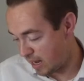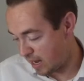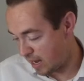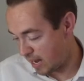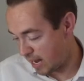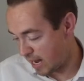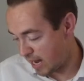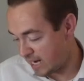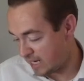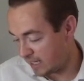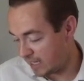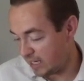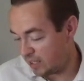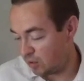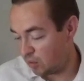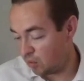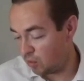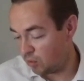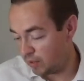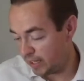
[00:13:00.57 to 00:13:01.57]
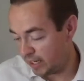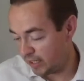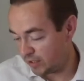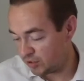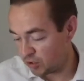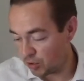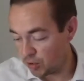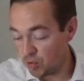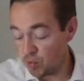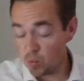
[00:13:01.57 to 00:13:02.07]
Aikin Oi
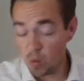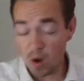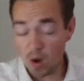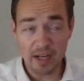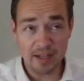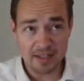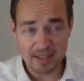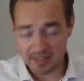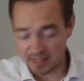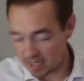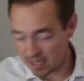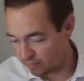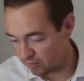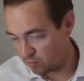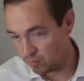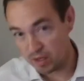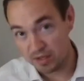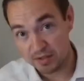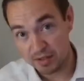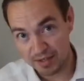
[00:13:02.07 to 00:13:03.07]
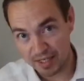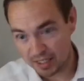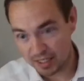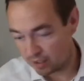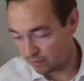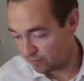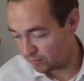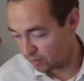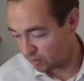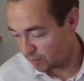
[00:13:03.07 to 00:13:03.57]
2171. So thank you for
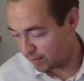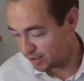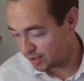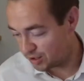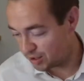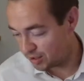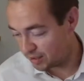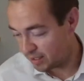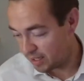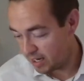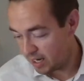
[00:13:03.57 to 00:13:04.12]
the question.